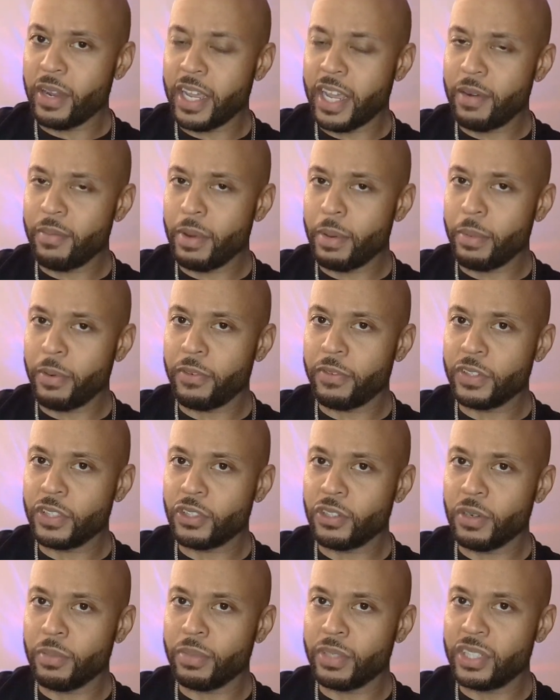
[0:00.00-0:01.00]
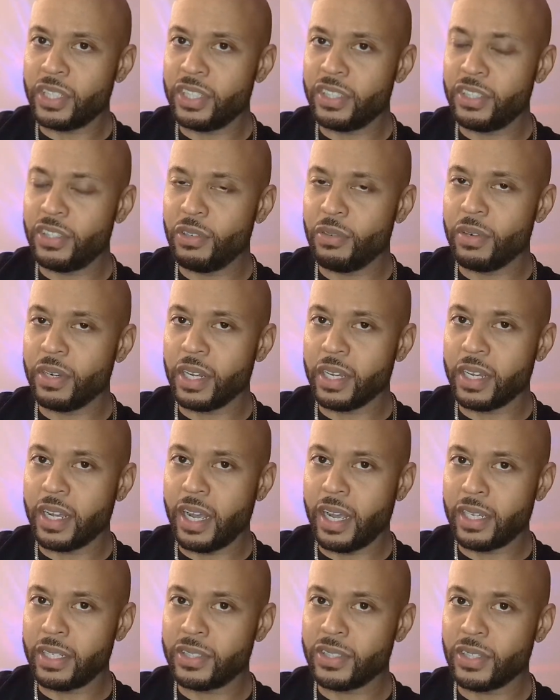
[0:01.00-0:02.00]
can't remember for sure, but she's doing a
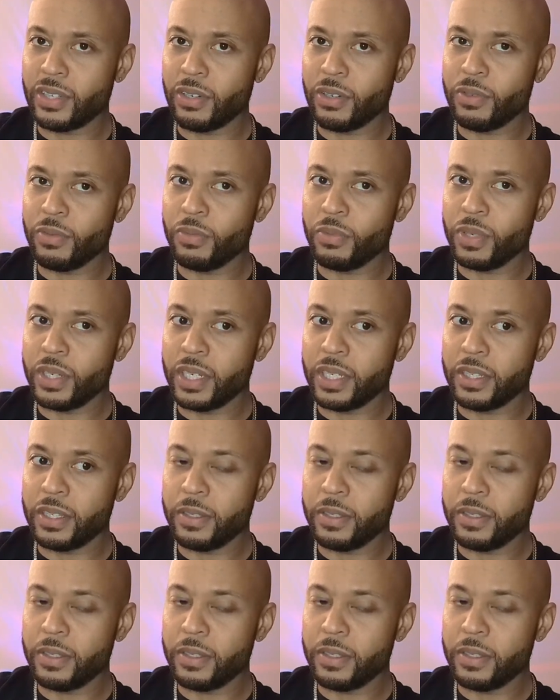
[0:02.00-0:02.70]
concert with,